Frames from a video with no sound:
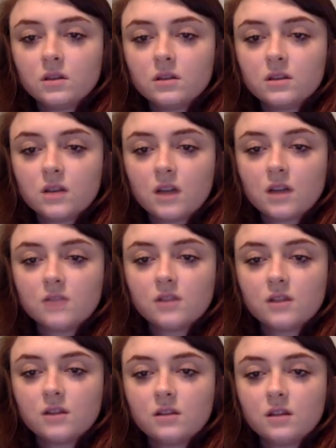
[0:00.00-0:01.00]

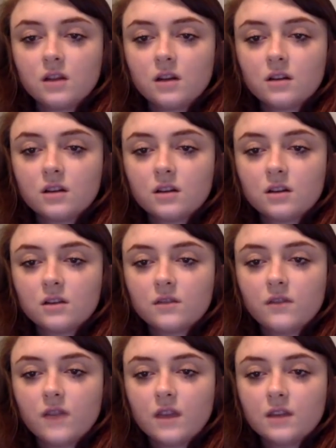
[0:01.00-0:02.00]
Dehydrated lung in a
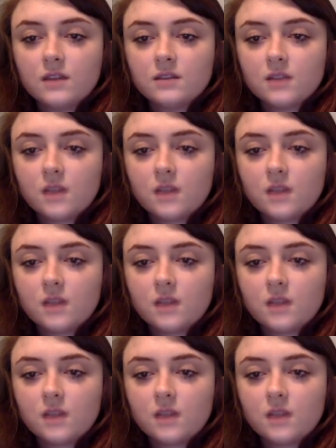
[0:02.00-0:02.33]
vase.